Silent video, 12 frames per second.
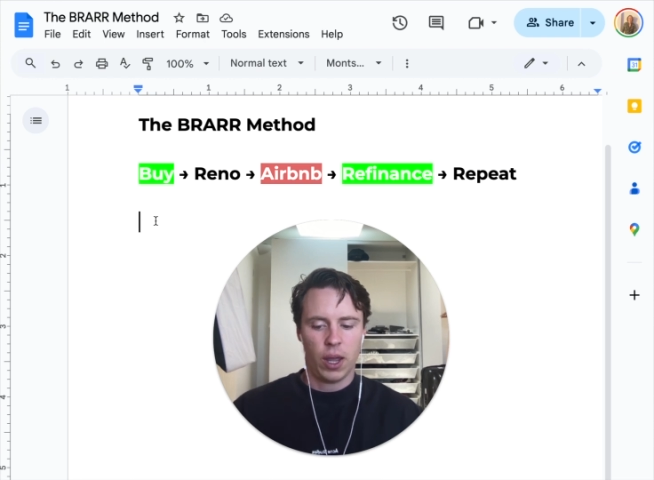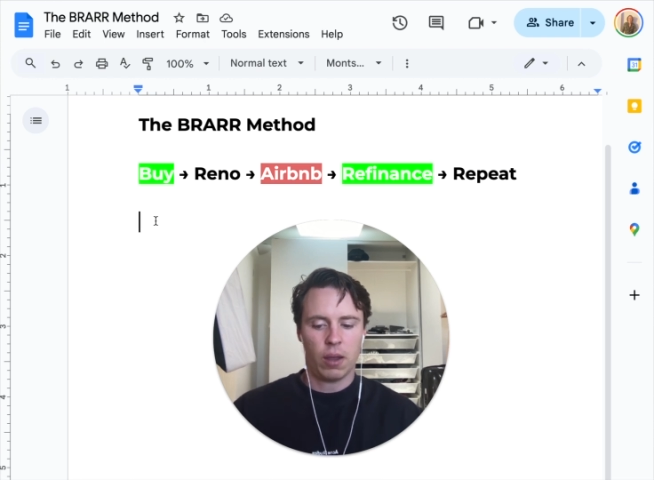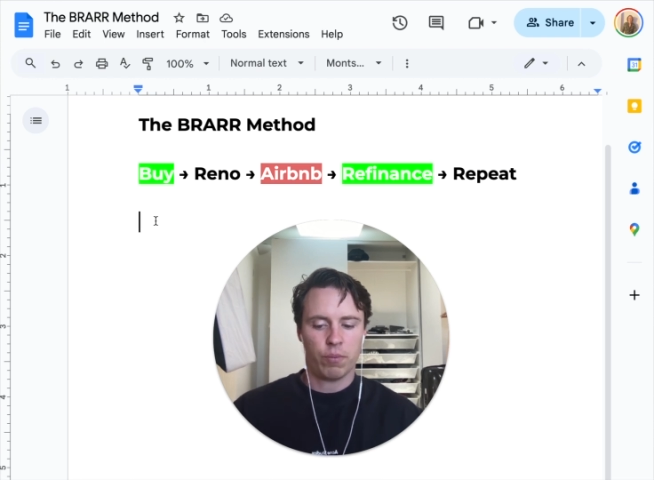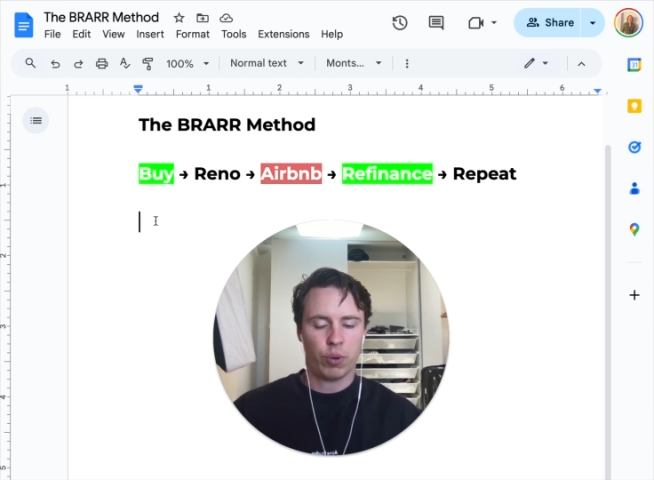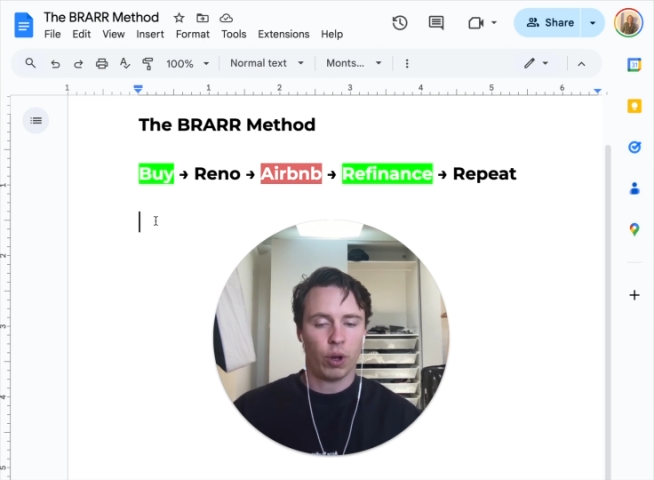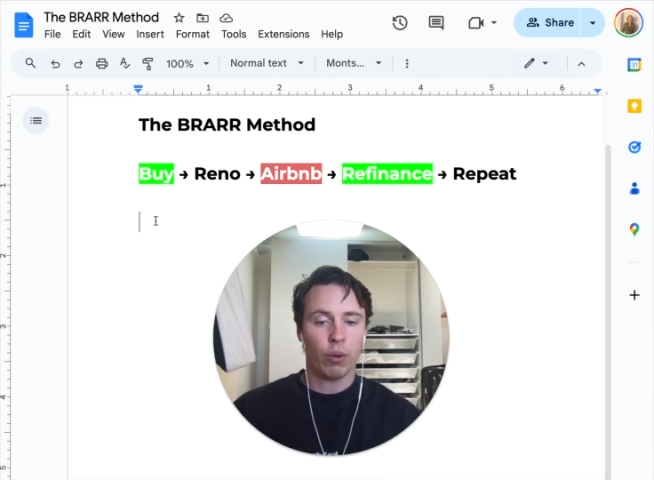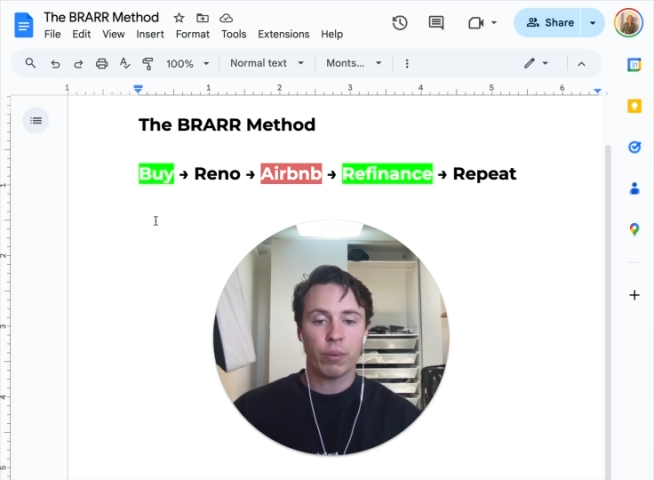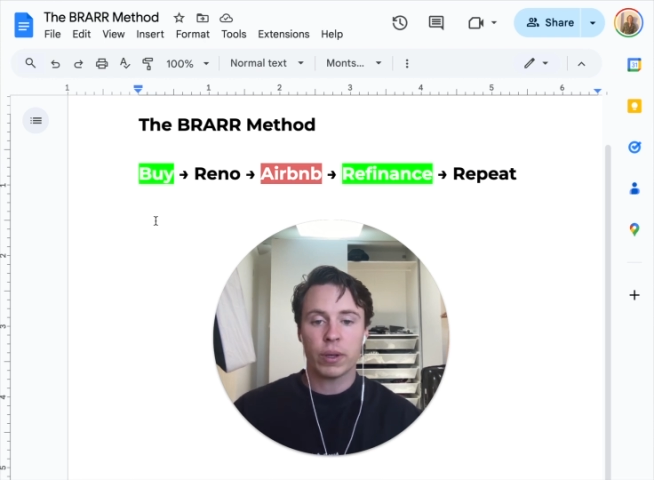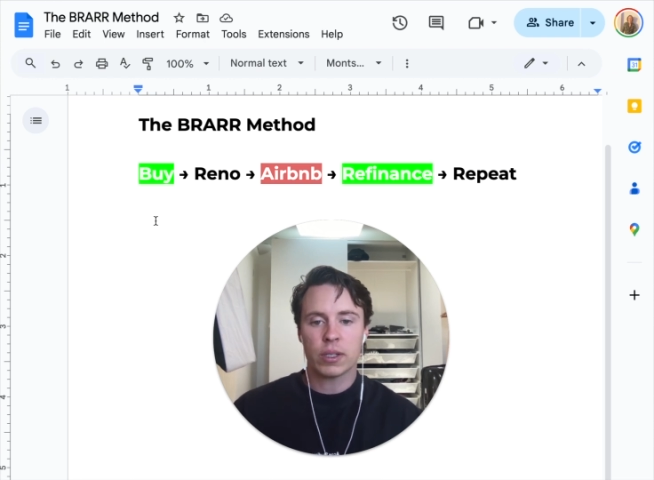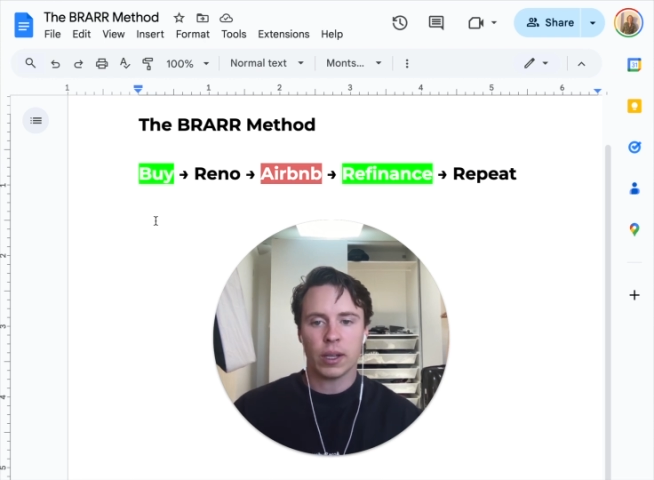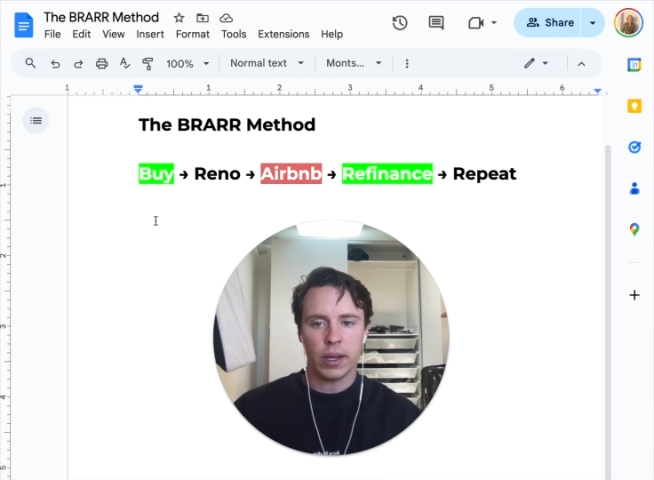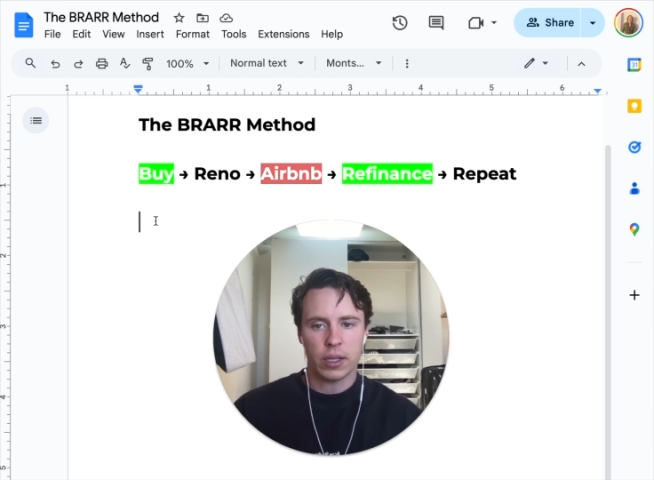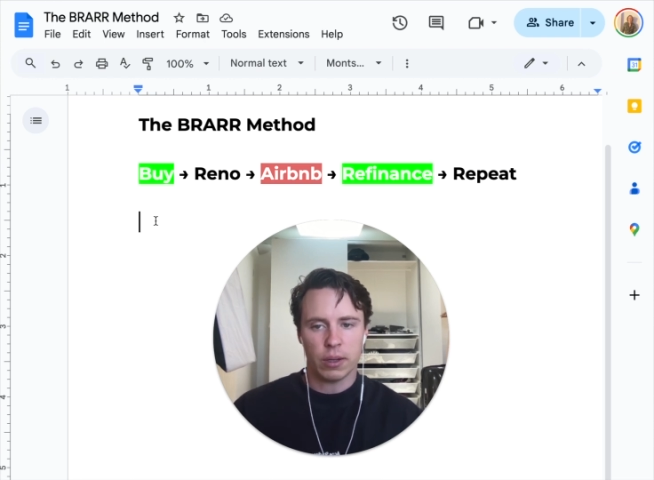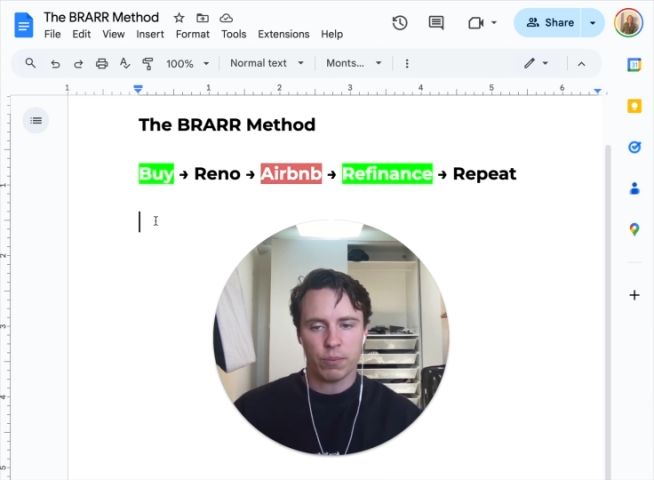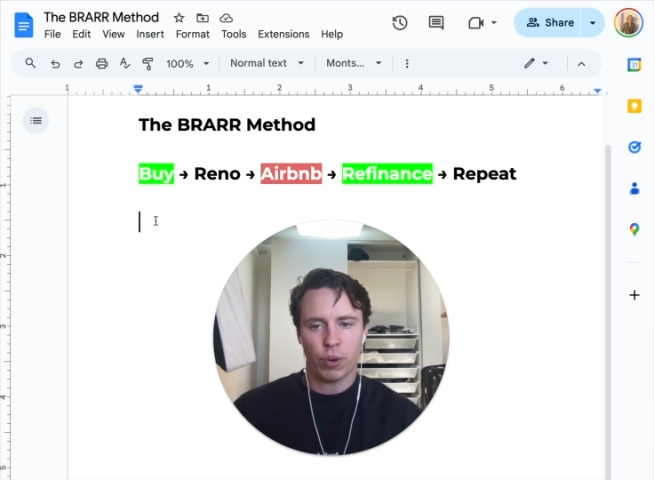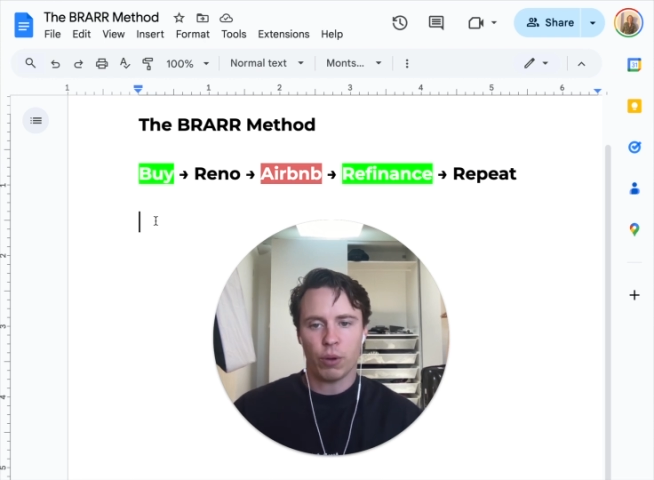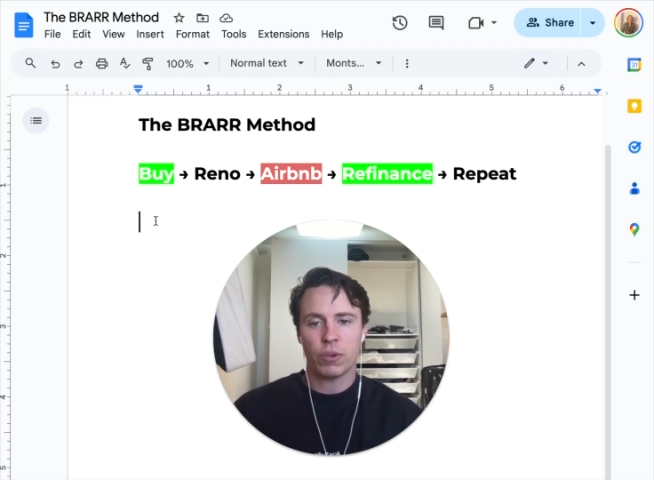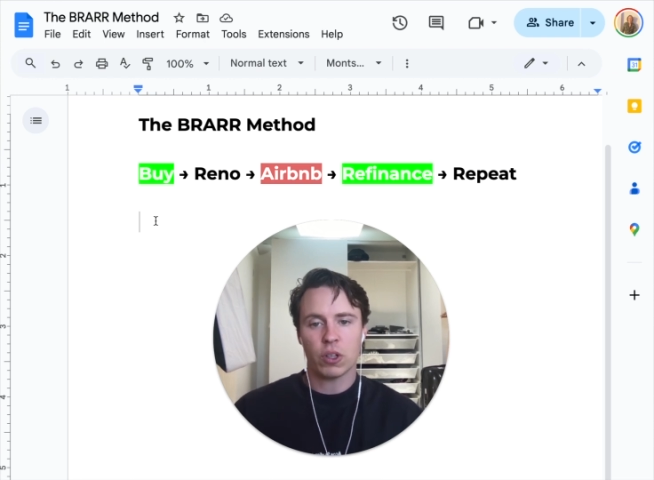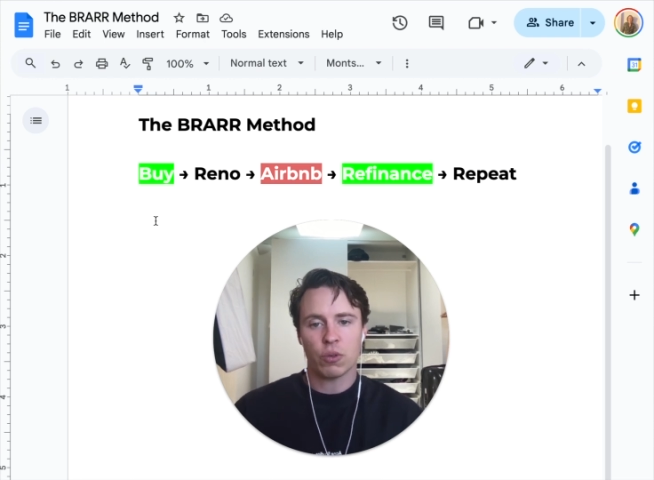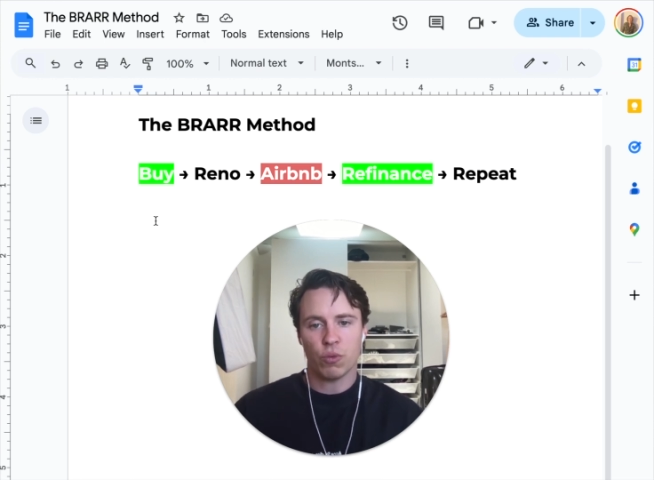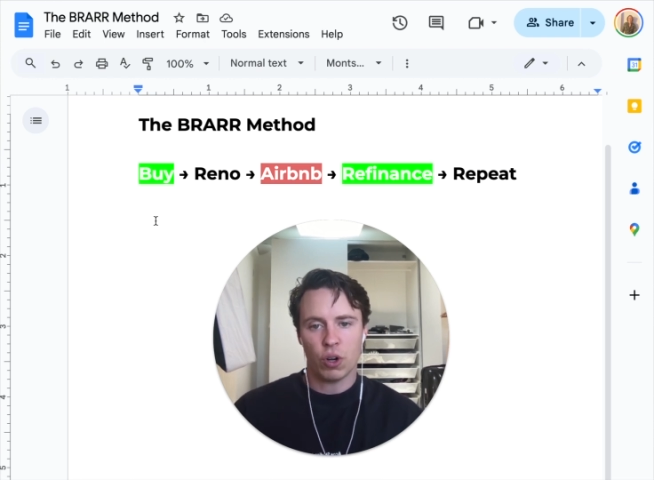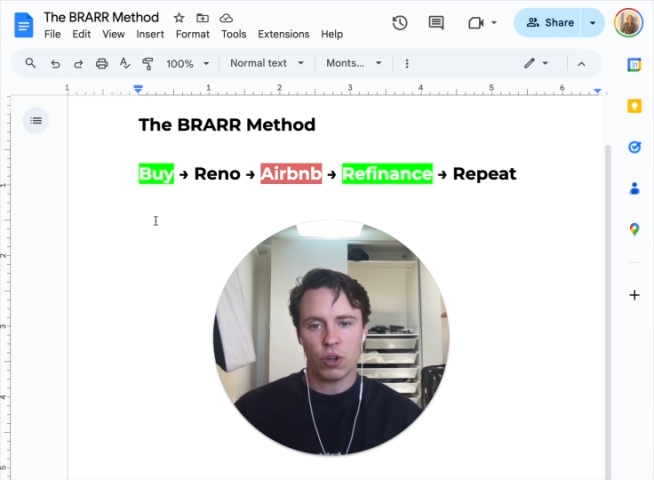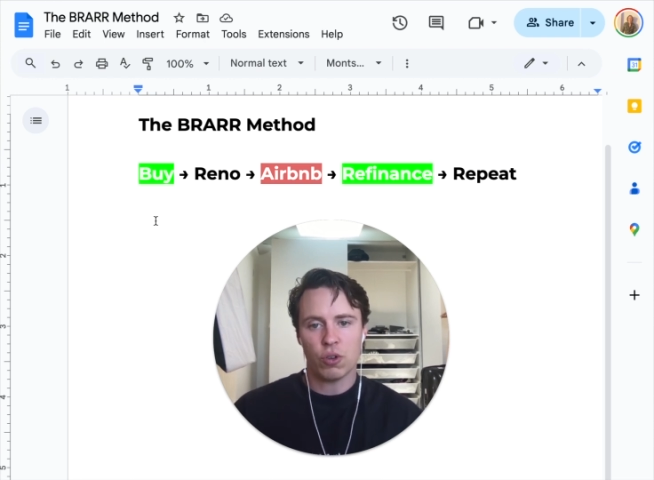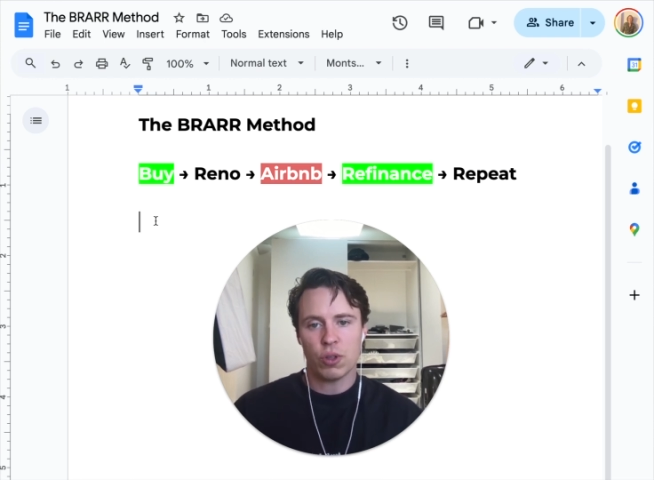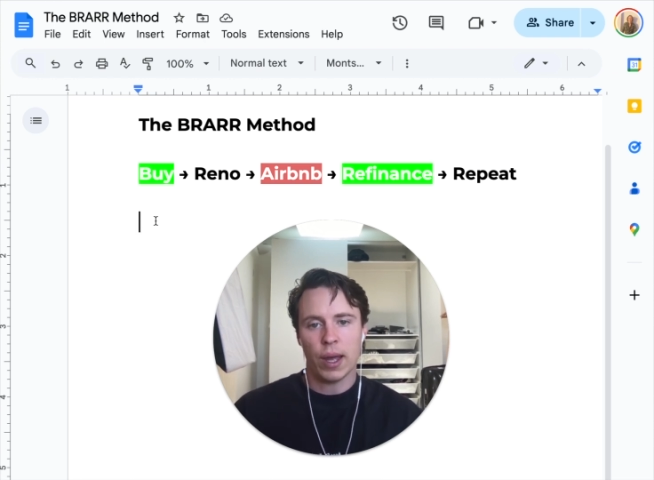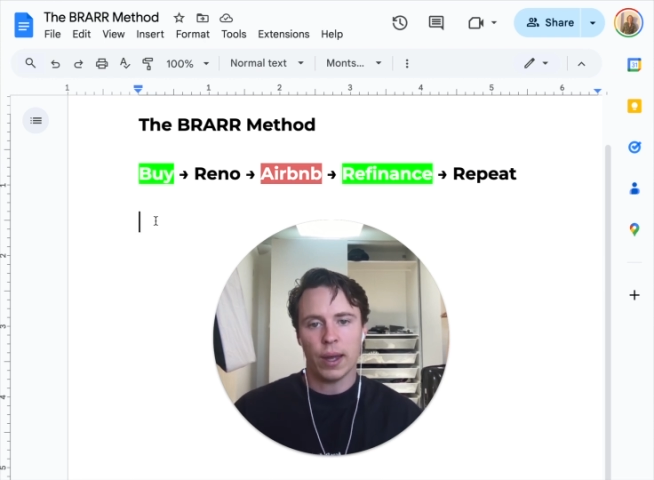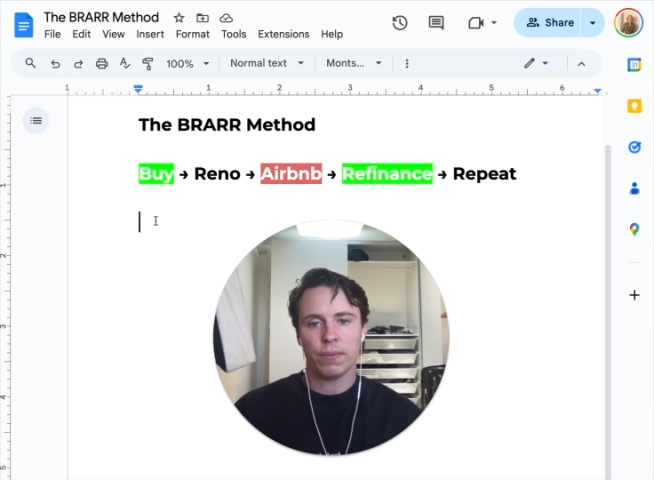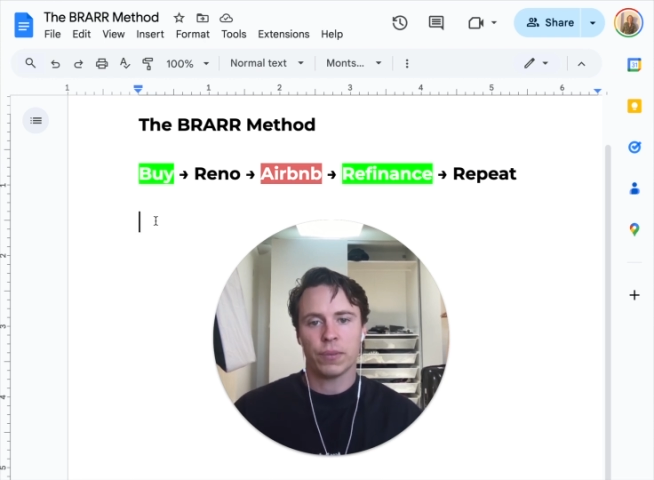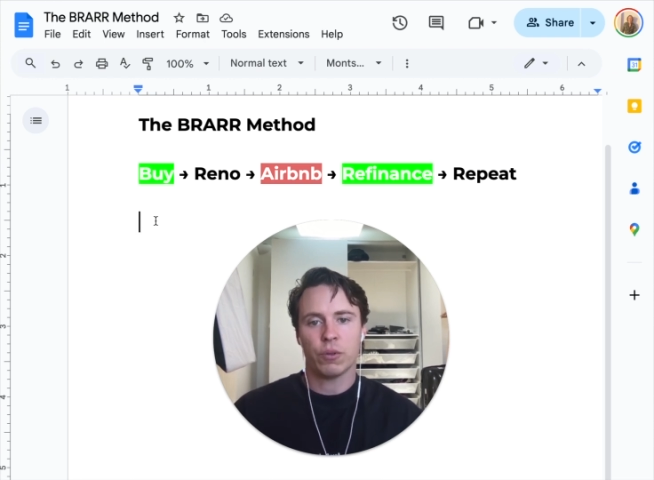Bob is lazy. Bob doesn't want to do that.